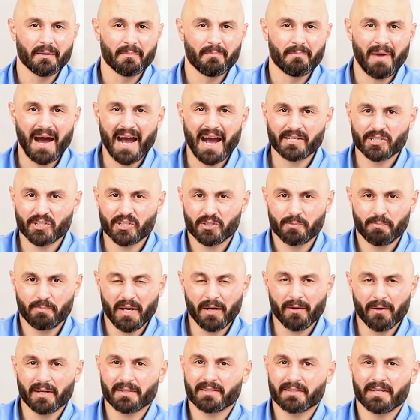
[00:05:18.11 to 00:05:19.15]
My
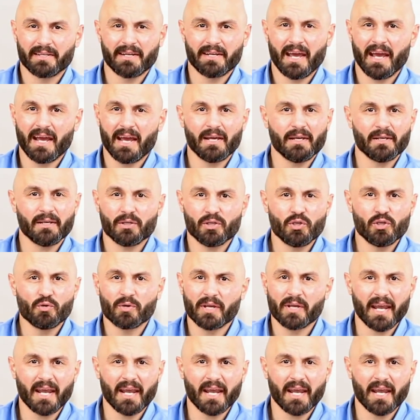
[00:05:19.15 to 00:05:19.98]
spirit today, you